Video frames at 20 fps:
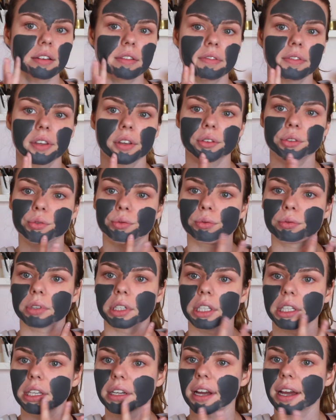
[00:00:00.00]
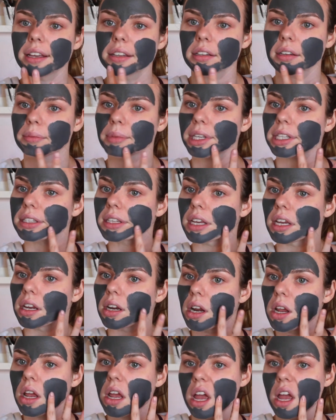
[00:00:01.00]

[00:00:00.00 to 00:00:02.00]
it feels really nice on my skin.